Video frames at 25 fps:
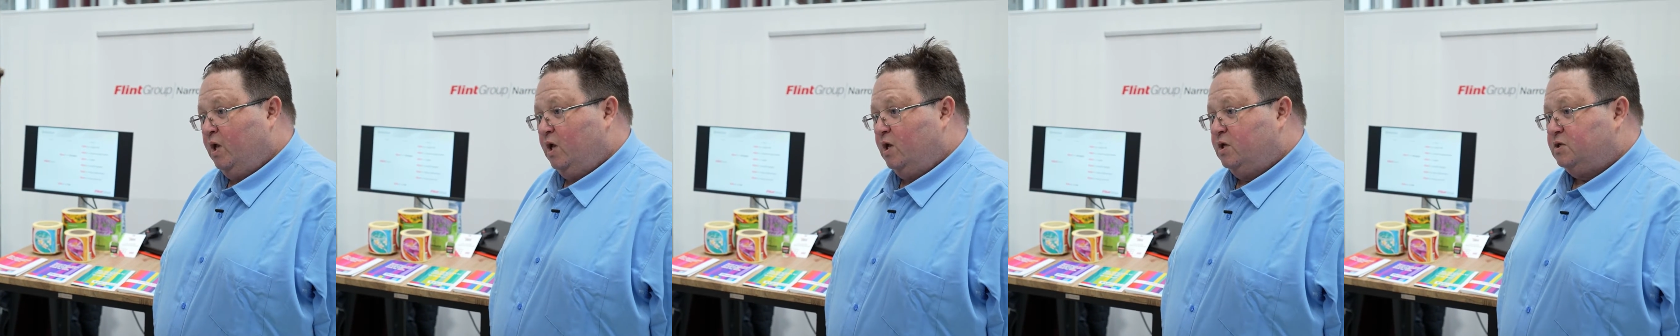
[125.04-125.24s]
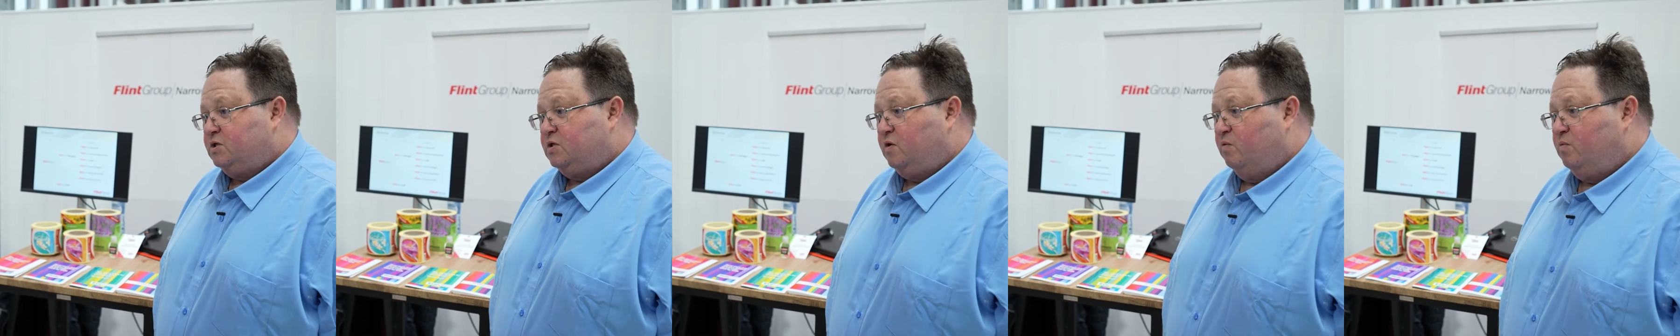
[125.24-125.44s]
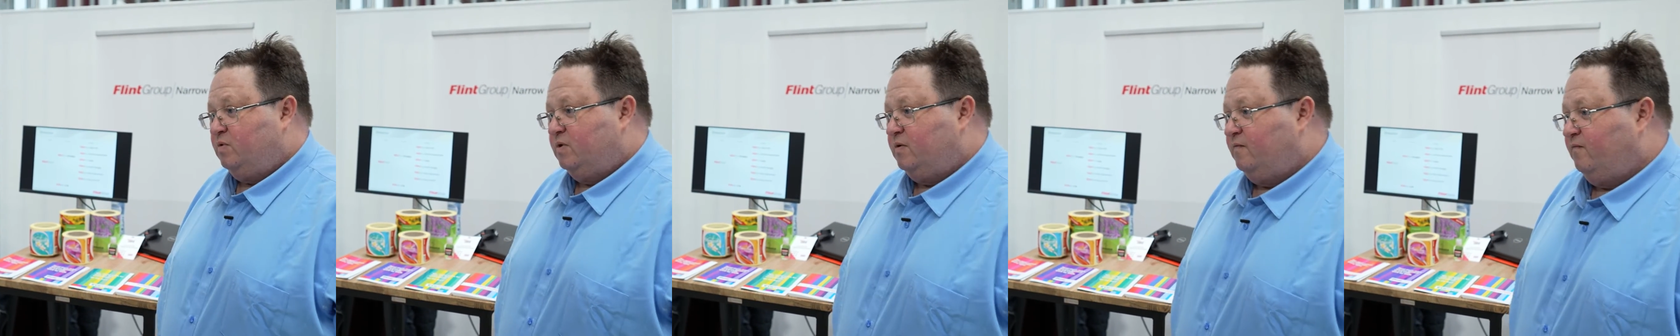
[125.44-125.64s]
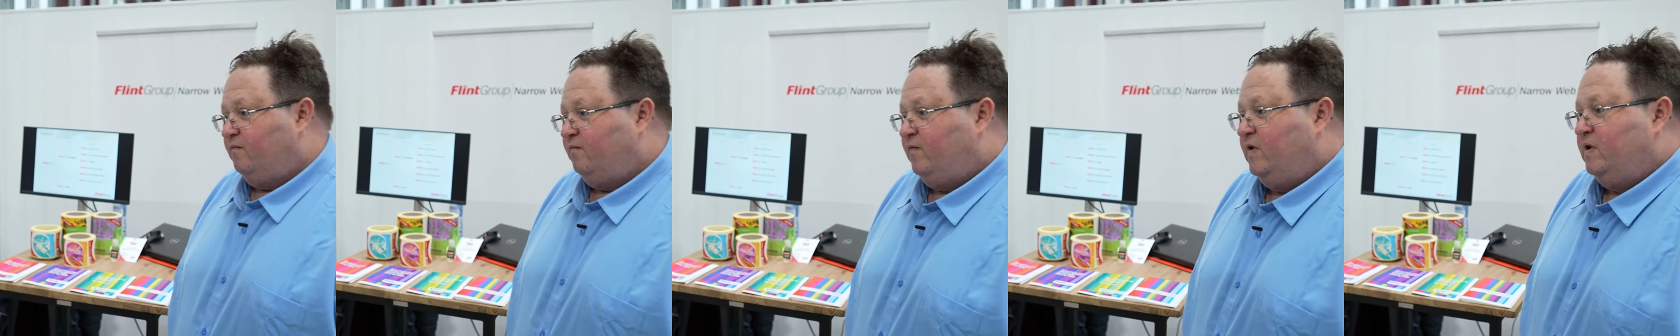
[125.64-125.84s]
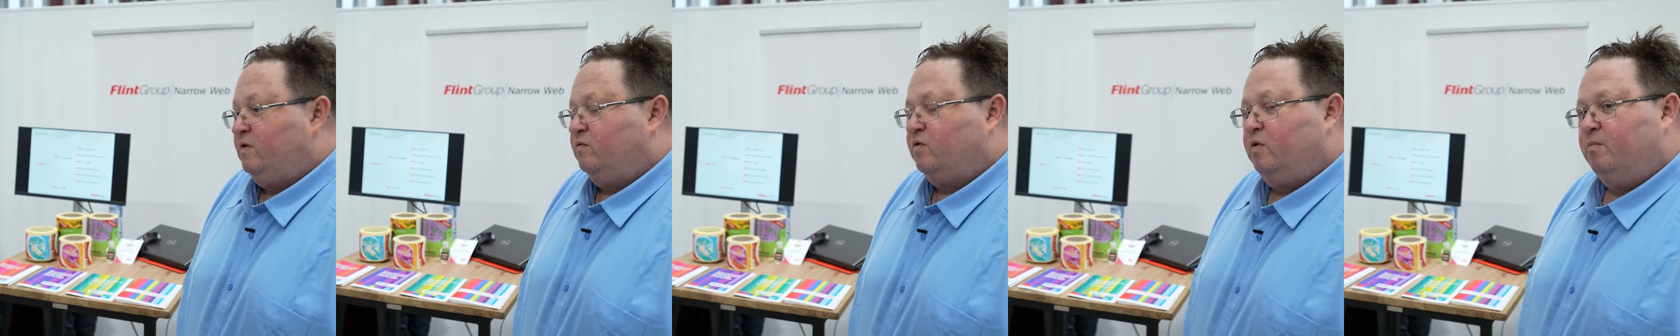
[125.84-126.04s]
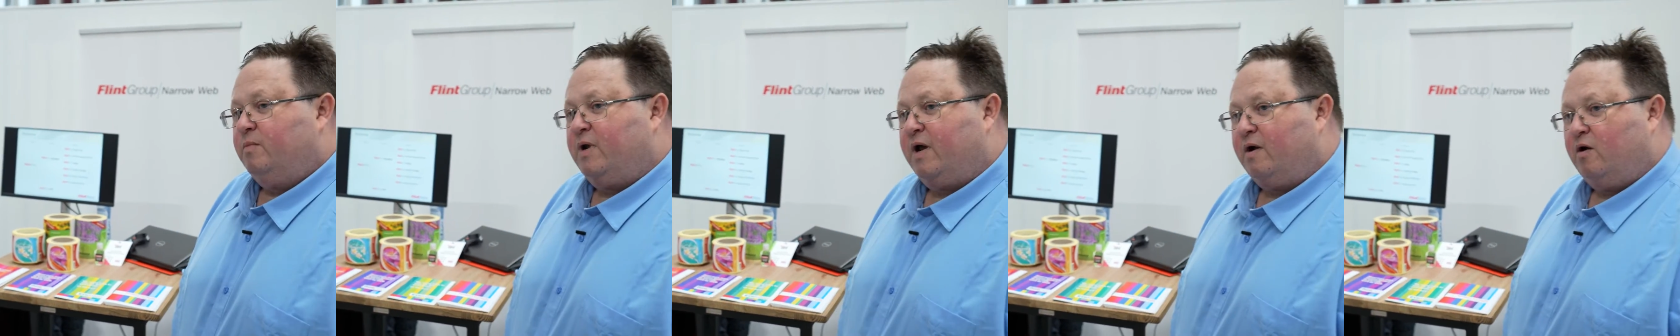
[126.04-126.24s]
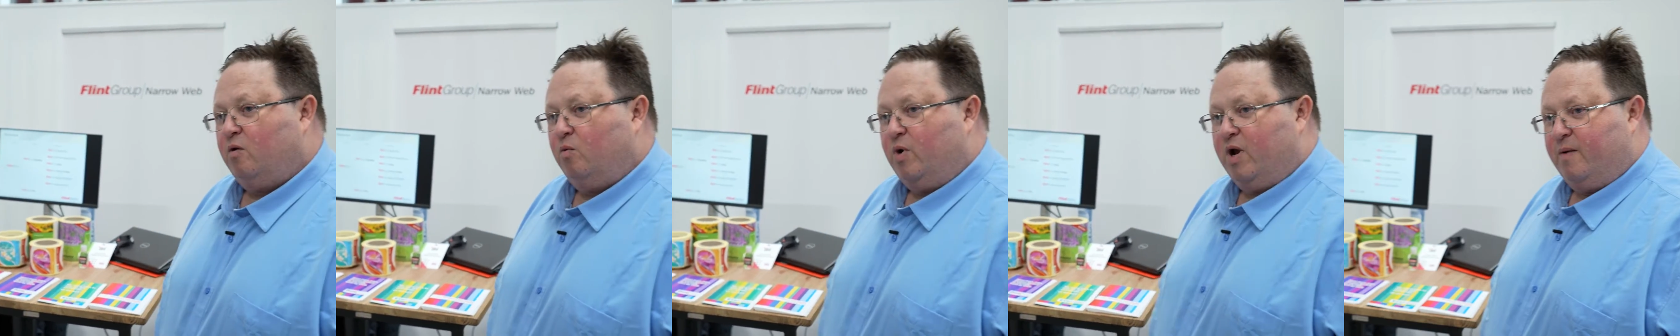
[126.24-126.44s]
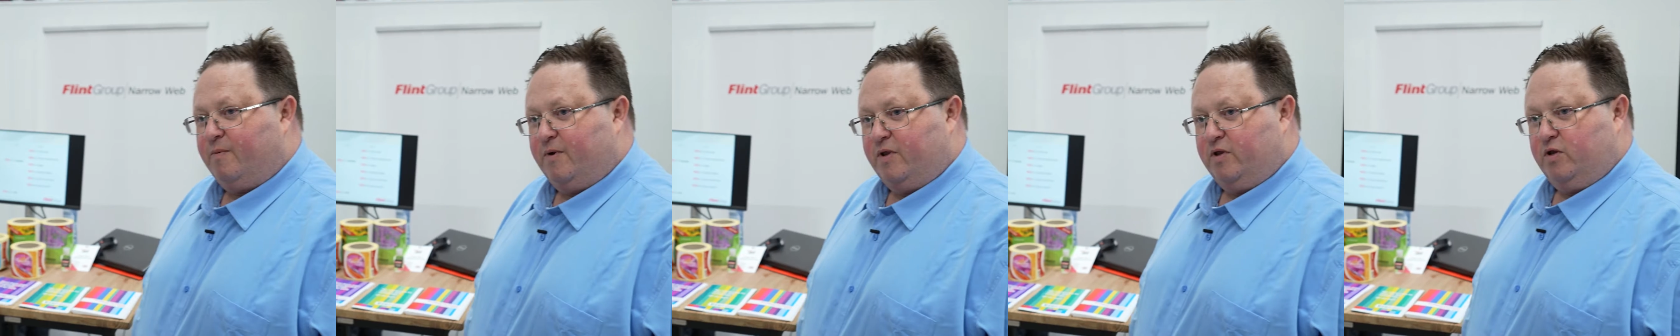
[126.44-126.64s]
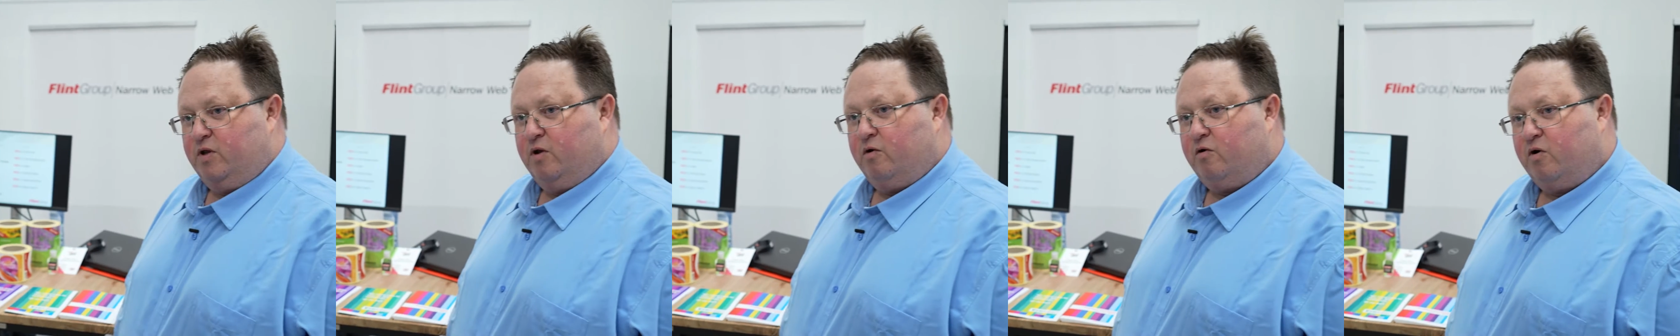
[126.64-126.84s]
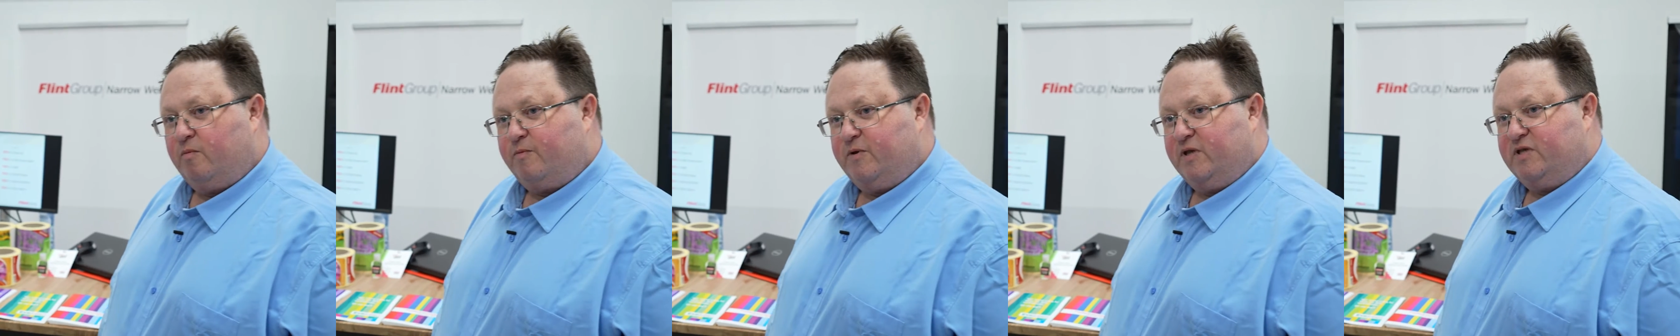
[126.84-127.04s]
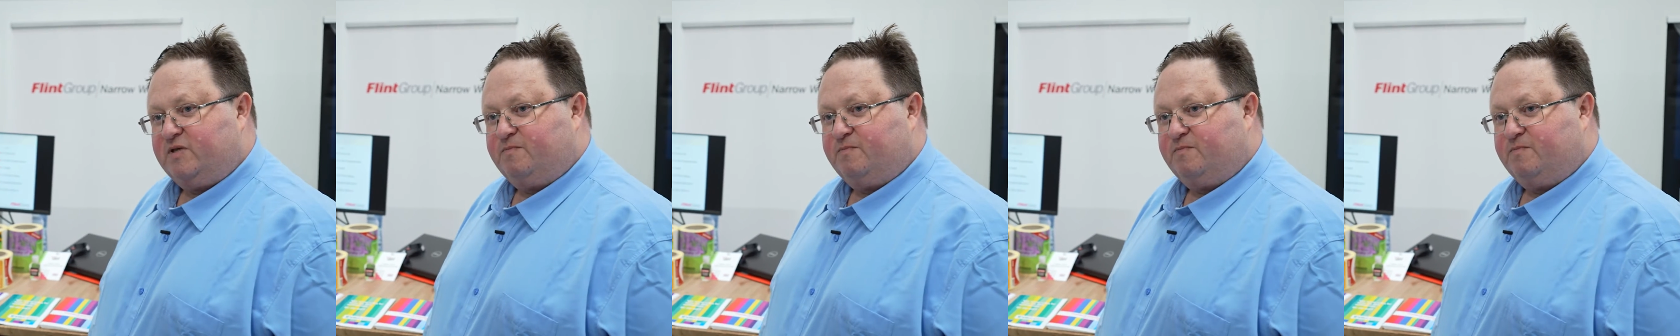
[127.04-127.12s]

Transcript: So Flint Group Narrow Web in Europe